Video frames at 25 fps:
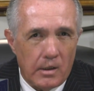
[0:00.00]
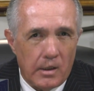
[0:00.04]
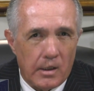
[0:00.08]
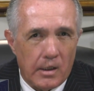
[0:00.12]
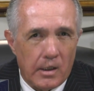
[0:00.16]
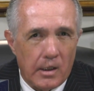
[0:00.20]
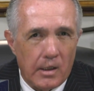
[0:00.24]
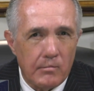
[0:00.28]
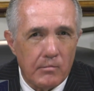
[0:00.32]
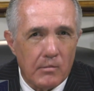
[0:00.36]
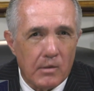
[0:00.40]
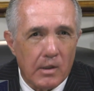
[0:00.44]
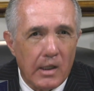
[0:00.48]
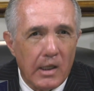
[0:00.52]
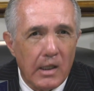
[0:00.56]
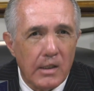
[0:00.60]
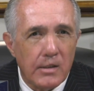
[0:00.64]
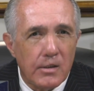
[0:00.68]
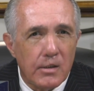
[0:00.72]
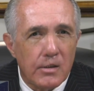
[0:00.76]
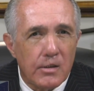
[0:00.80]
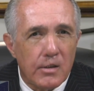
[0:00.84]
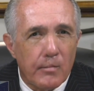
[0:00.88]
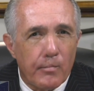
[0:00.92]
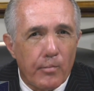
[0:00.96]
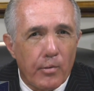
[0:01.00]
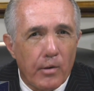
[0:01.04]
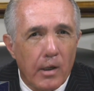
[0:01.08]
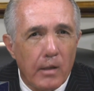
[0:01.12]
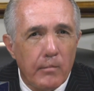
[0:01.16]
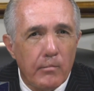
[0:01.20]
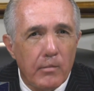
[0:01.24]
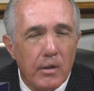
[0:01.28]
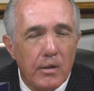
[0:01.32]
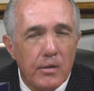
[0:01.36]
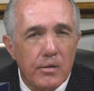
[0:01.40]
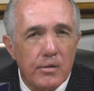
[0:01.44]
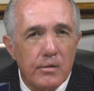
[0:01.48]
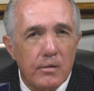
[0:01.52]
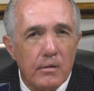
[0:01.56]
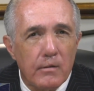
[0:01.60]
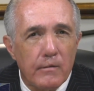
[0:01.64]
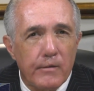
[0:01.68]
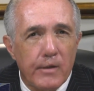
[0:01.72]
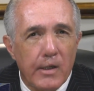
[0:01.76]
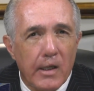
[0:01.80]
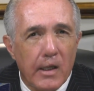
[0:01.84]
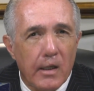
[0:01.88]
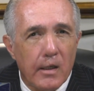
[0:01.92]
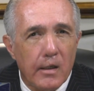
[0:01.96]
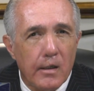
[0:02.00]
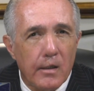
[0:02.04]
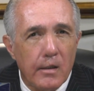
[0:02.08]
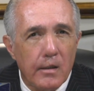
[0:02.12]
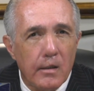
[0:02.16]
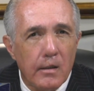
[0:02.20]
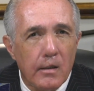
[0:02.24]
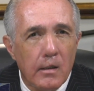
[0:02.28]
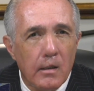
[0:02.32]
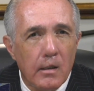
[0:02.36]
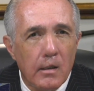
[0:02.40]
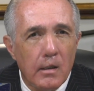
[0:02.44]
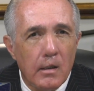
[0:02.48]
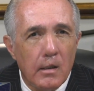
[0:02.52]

and I'm glad that the Prime Minister of Canada